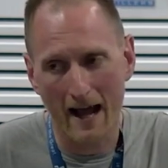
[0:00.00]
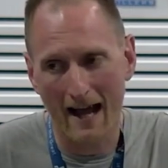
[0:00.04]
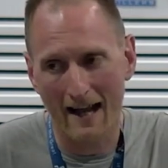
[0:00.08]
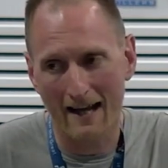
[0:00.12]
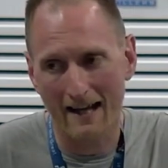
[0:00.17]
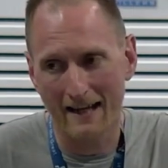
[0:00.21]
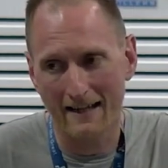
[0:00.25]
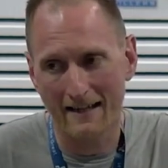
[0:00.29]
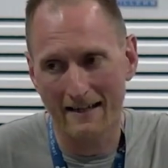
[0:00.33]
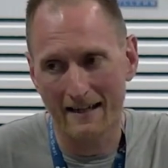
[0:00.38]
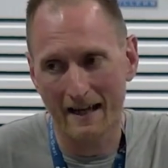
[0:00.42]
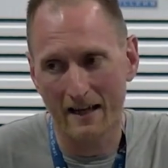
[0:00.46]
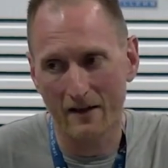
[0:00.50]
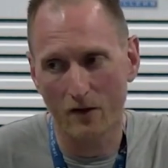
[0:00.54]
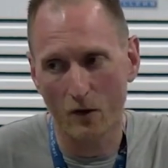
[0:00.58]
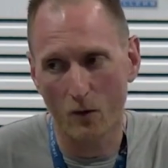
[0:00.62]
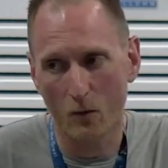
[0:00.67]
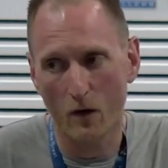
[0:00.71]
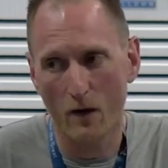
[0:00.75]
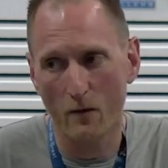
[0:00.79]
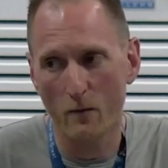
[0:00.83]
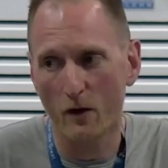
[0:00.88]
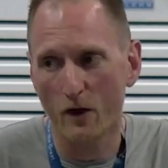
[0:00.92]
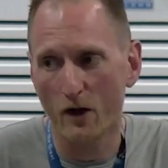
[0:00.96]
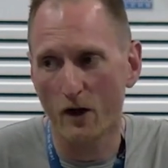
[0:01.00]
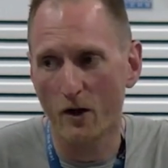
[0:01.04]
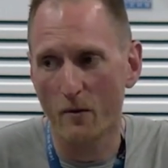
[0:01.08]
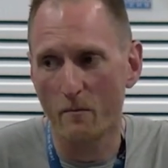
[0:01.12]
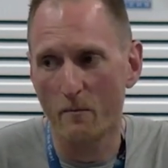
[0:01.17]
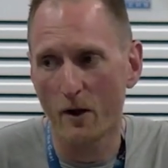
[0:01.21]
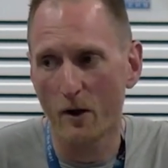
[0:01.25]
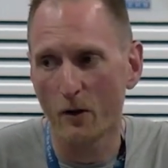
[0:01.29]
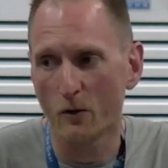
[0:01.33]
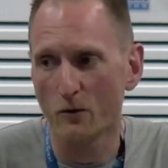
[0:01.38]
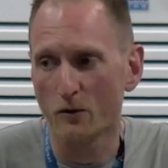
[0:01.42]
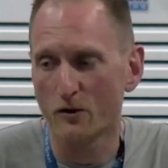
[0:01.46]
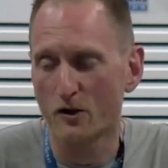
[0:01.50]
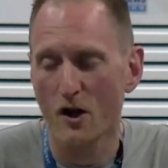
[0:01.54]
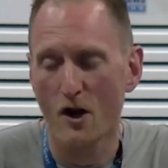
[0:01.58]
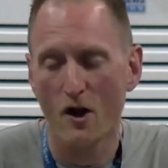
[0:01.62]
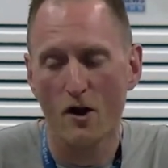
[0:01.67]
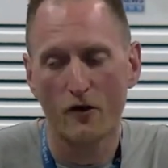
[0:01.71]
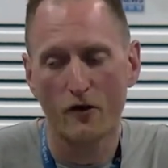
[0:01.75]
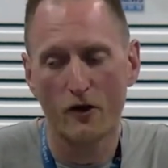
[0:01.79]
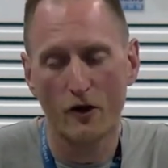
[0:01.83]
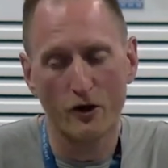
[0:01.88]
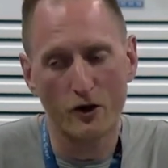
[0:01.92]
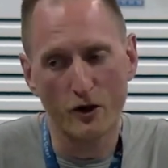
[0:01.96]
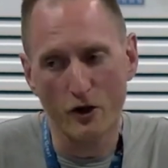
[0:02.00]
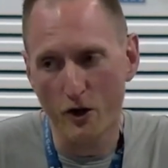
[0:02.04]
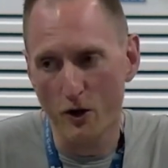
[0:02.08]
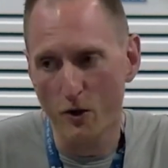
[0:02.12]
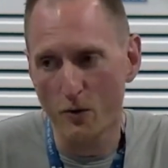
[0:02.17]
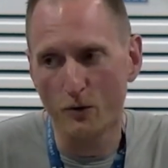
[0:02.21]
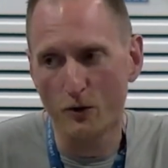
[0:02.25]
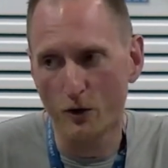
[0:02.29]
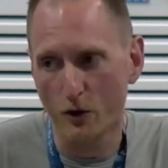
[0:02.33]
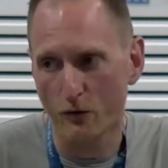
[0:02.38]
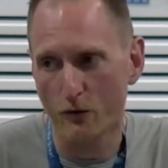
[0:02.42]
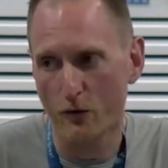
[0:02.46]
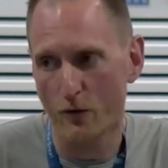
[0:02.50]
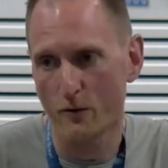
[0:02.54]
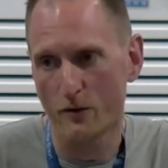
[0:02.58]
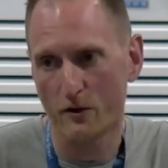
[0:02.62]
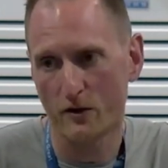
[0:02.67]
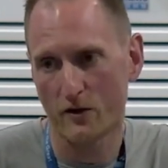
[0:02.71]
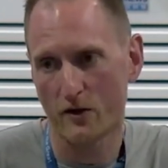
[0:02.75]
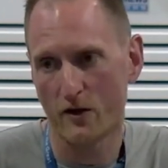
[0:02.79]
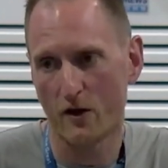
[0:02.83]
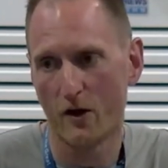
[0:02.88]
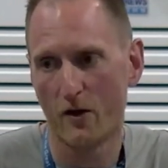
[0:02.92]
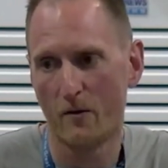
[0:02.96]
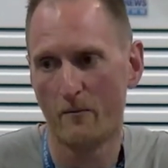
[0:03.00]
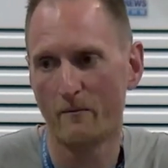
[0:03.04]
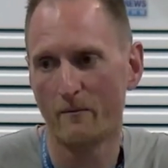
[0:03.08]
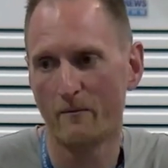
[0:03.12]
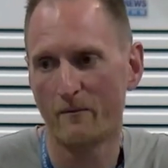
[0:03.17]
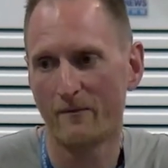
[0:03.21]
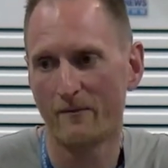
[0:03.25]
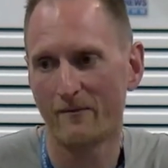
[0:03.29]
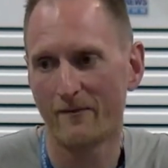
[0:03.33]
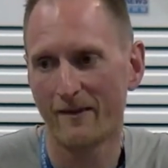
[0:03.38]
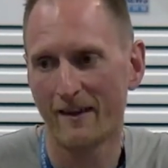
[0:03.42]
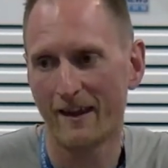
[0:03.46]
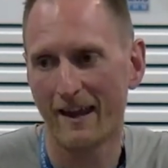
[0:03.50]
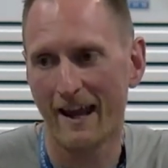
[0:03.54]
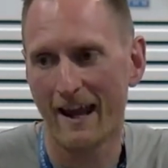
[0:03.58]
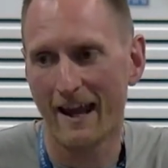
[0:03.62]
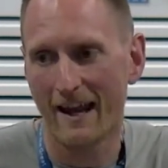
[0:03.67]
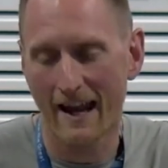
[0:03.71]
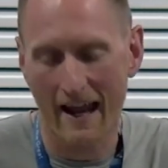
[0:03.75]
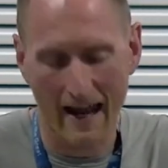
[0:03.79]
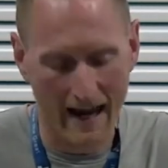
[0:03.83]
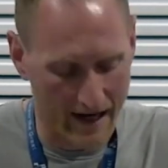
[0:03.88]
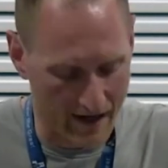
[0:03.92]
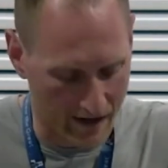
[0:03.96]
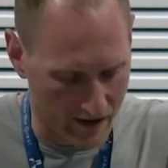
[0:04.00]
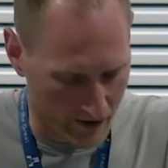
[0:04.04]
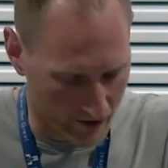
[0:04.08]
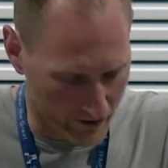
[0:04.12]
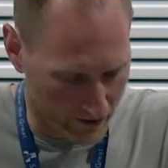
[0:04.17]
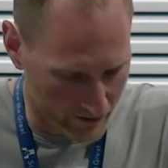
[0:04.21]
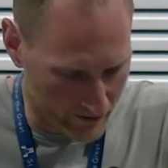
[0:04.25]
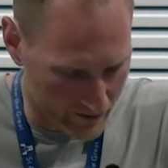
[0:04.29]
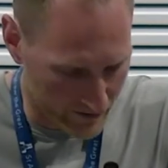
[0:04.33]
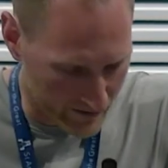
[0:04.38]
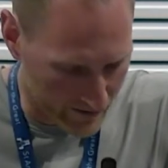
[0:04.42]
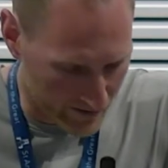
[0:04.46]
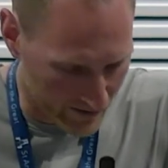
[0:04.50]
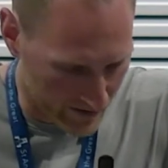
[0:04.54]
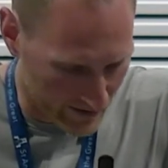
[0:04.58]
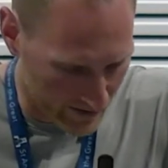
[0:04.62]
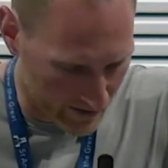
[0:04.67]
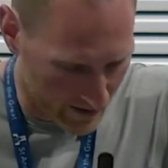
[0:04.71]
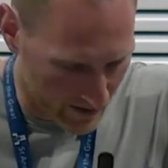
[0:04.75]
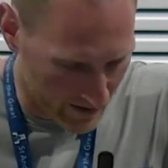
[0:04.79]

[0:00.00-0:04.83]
Attlee said that we were going to build the New Jerusalem in England.